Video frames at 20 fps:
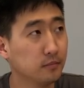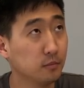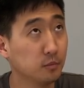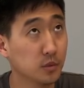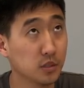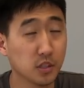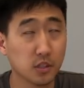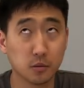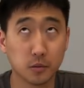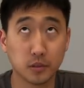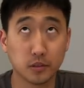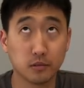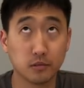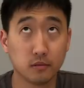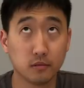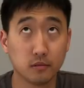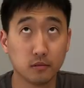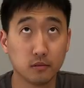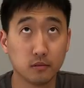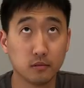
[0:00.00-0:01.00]
What's the other one?
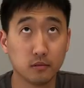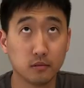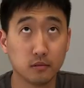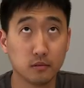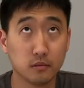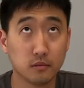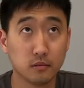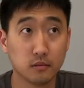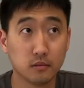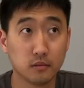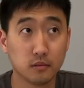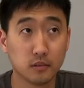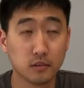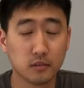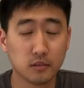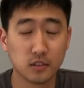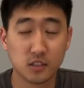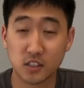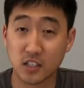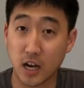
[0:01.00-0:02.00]

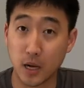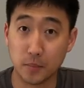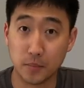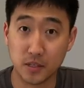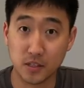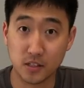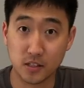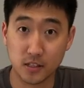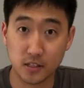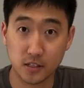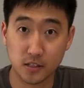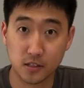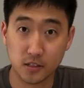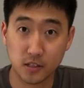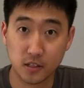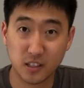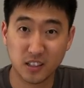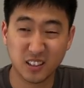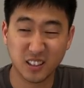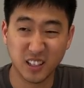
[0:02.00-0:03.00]
Skype Business,
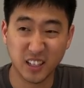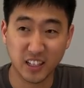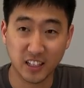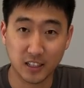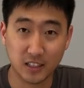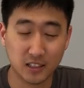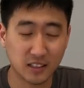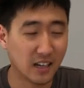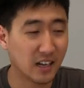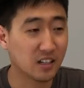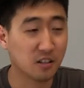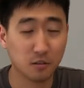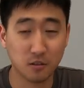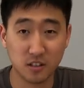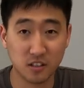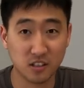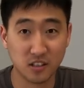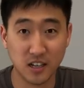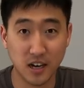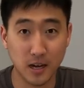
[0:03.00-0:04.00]
Link.
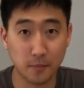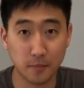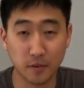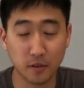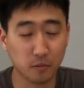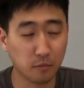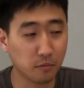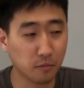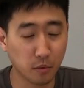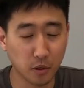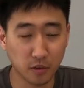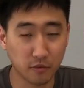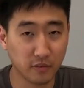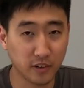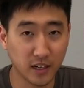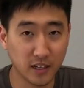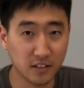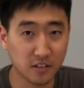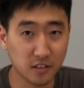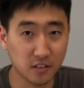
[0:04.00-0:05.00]
Actually, Skype will work
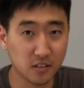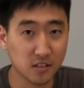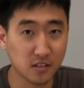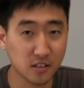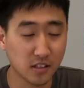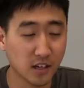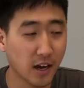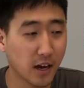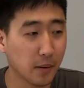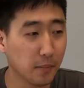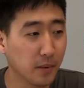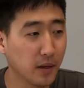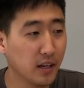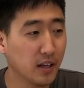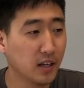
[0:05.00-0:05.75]
fine just in Skype.